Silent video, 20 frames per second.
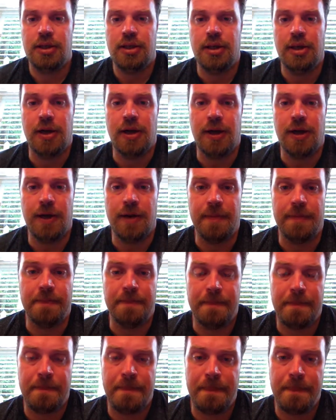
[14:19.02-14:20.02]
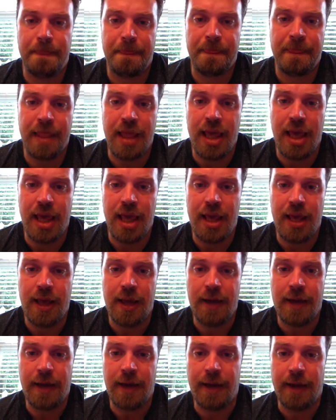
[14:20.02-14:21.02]

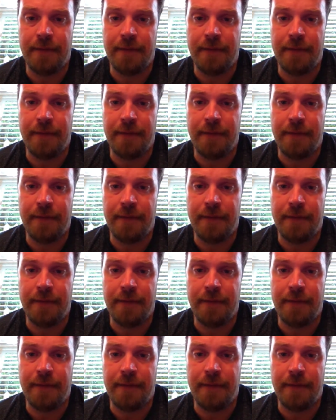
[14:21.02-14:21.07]
and